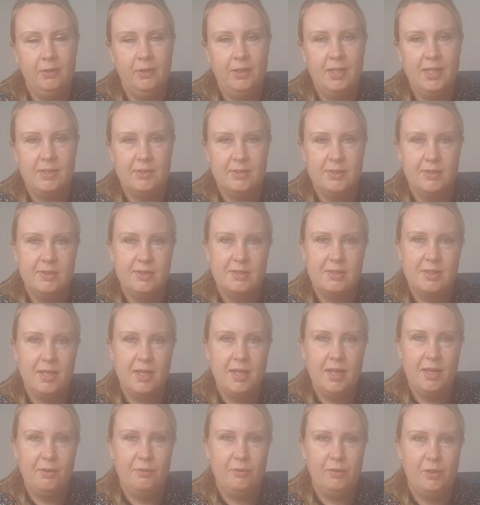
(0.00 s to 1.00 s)
yeah, since I
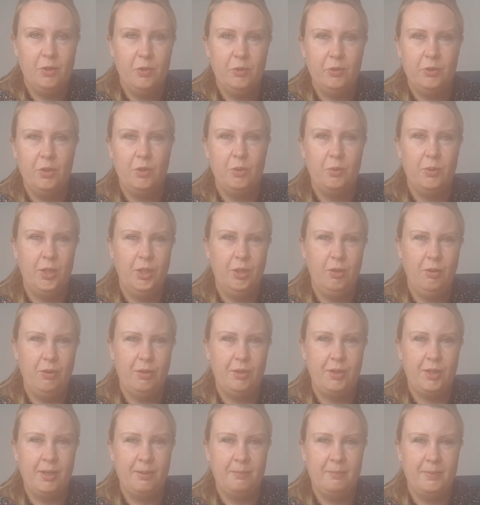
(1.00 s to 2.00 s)
have a lot going
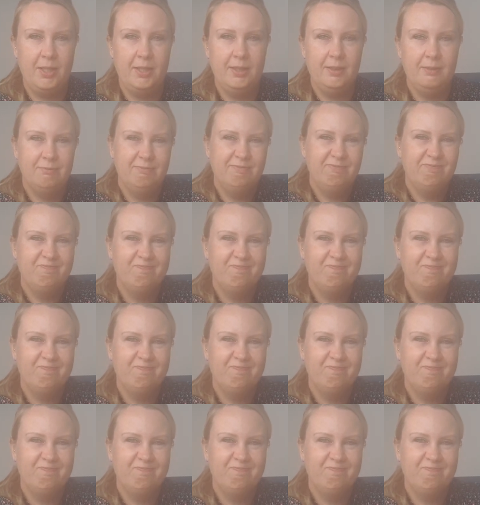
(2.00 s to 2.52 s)
on, I'm like,